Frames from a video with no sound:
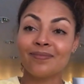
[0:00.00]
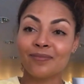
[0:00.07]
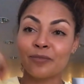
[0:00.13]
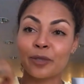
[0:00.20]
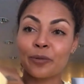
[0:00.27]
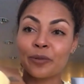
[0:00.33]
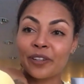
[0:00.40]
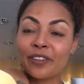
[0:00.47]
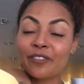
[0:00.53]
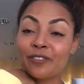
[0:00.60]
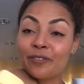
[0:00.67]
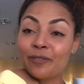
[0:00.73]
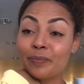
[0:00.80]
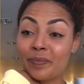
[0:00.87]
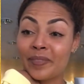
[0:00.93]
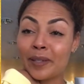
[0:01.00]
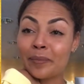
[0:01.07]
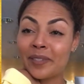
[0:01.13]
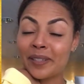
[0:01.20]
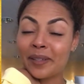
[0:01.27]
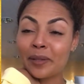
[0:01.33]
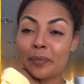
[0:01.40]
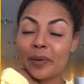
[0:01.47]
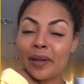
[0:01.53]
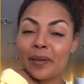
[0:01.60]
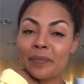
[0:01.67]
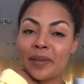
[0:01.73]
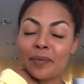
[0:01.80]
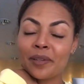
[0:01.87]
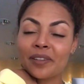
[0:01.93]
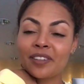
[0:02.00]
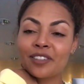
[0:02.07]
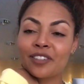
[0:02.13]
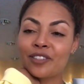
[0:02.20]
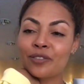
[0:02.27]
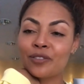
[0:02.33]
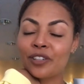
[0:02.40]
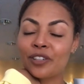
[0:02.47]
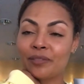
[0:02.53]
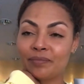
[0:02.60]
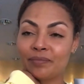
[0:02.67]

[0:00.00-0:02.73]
we would have nipped it in the butt maybe a little sooner.